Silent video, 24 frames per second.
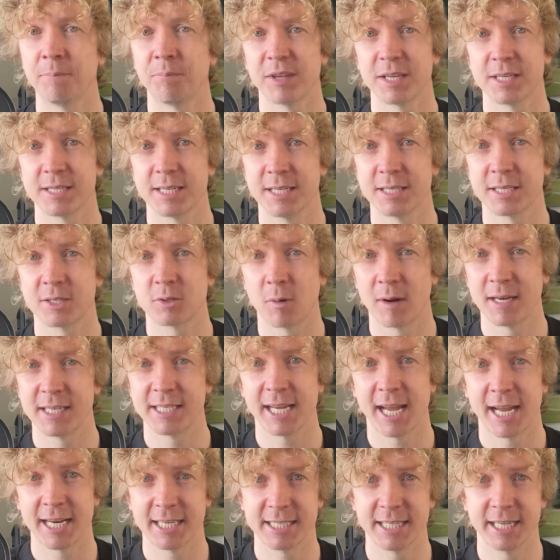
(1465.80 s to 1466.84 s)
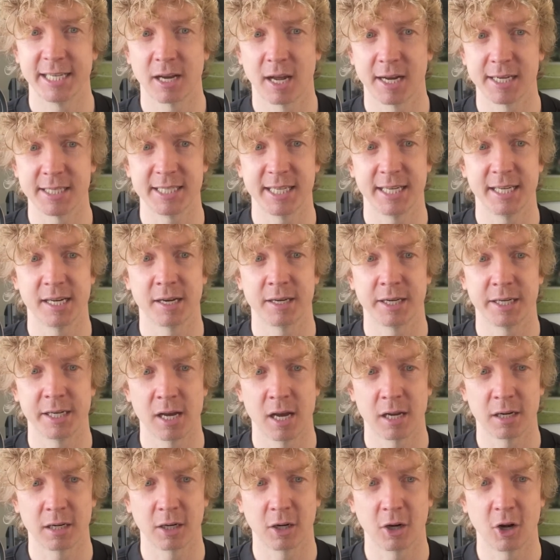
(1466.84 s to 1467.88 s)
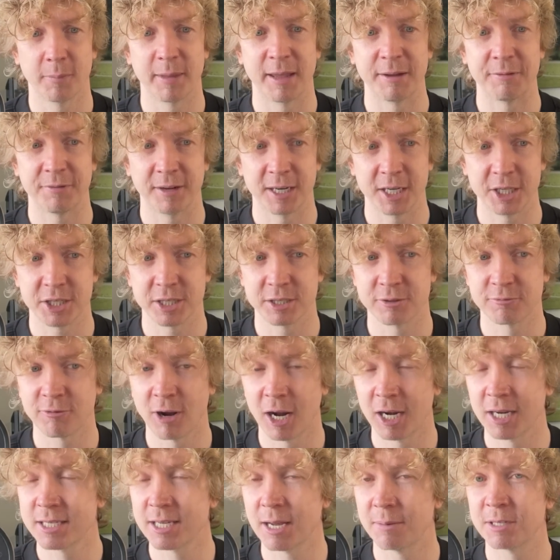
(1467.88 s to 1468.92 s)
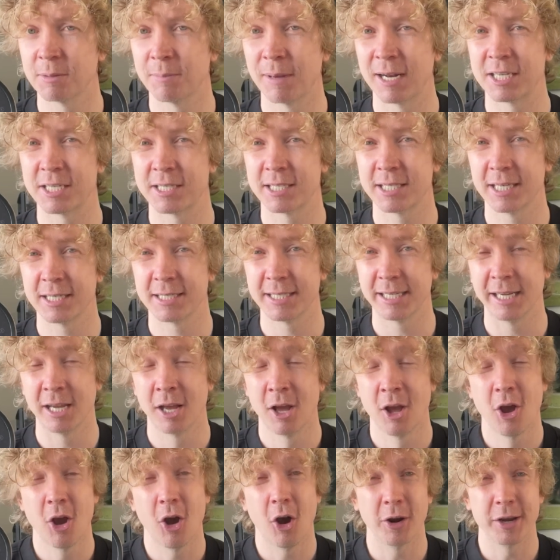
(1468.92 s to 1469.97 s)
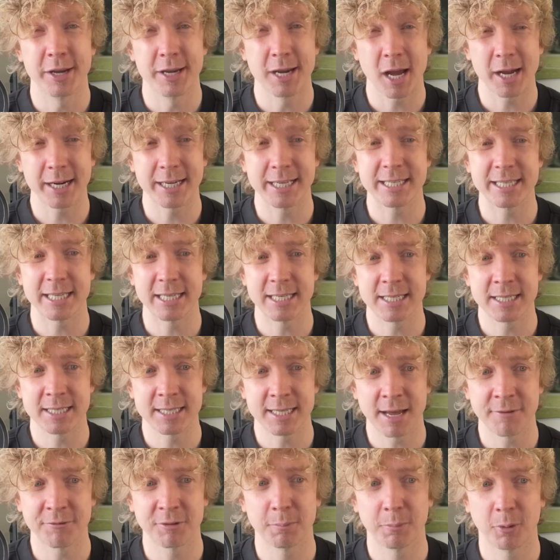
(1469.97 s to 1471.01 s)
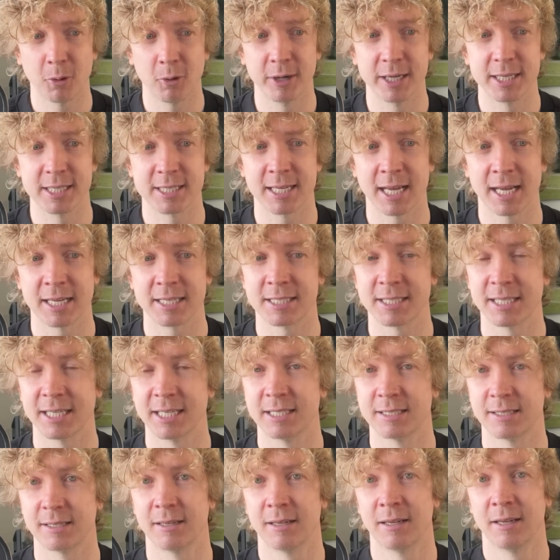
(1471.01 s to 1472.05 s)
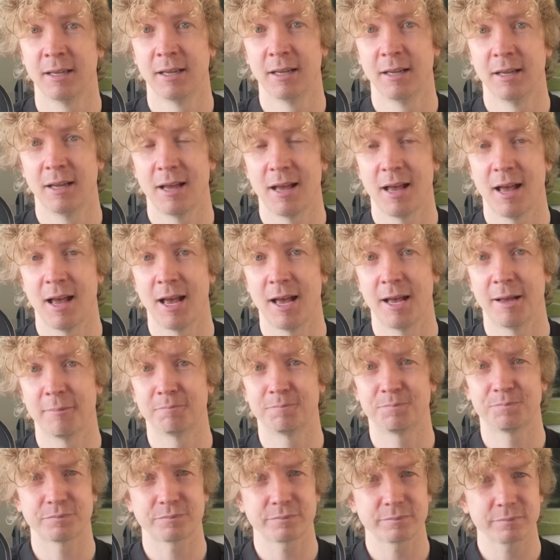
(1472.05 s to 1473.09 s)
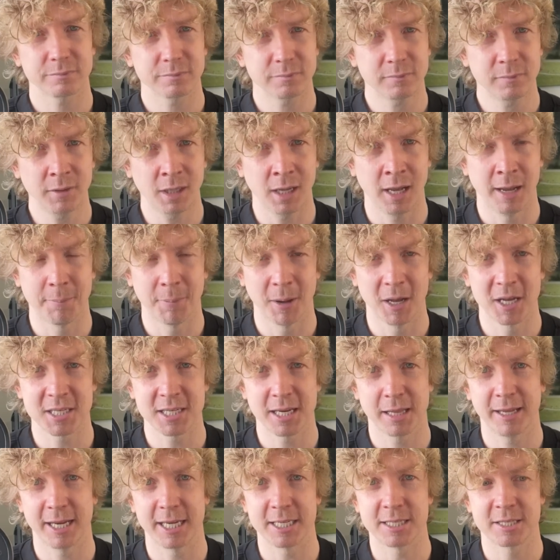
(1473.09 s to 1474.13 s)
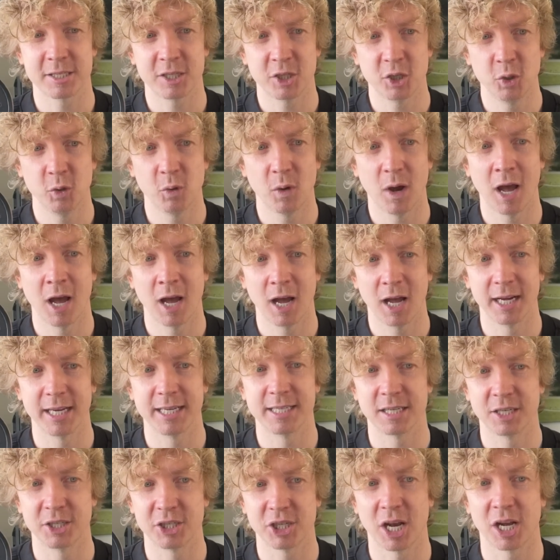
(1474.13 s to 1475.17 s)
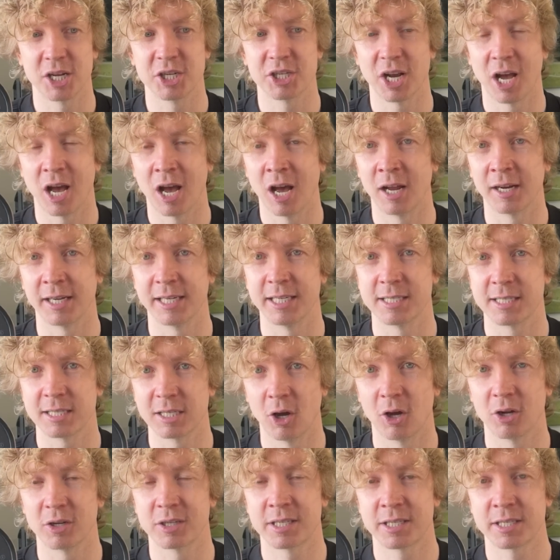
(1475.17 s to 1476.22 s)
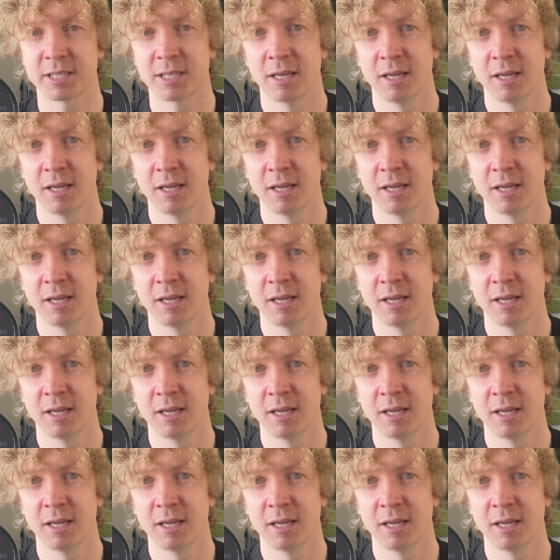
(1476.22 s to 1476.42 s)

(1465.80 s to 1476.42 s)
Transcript: since 2018-19 under Jurgen Klopp. They finished as runners-up to Manchester City on 97 points that season. I personally think it's too early to judge Arne Slot's